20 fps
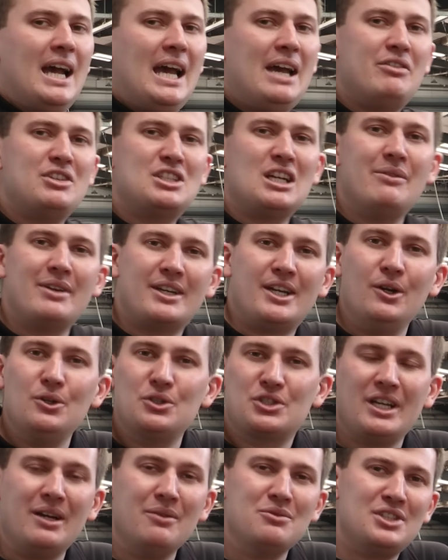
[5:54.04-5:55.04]
Every time a
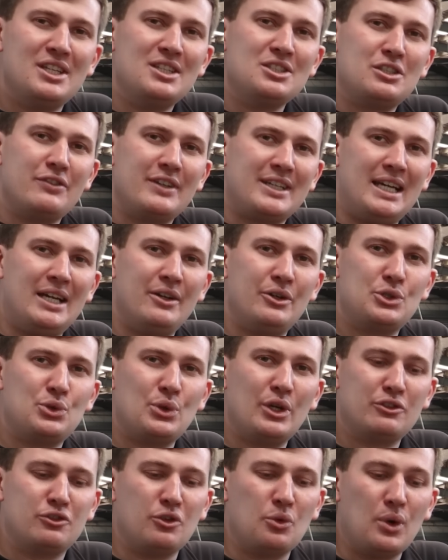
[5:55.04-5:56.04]
coach comes into the carriage
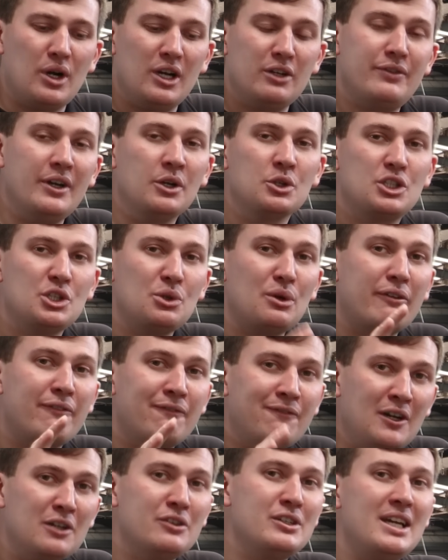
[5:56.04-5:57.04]
works for work, they'll do a
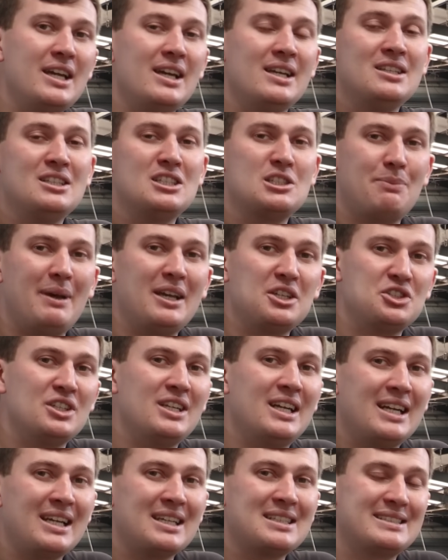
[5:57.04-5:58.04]
thorough
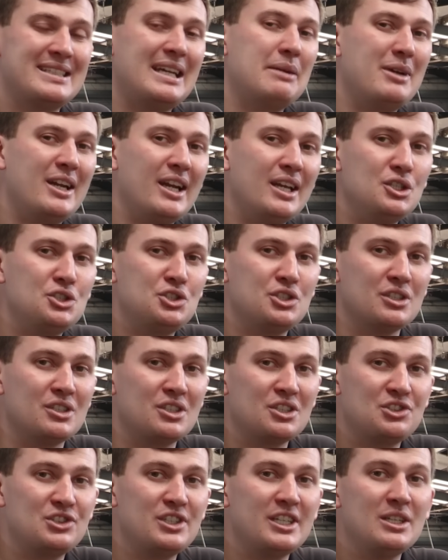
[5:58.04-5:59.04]
inspection and examination
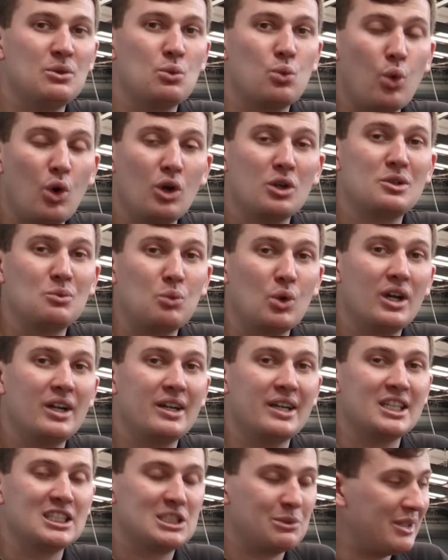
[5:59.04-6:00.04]
to see what
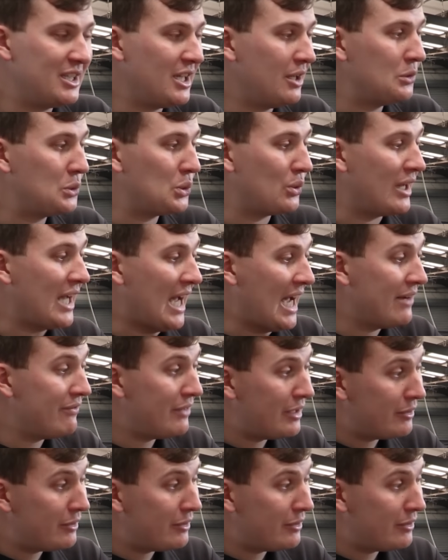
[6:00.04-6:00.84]
work needs to be done to it, and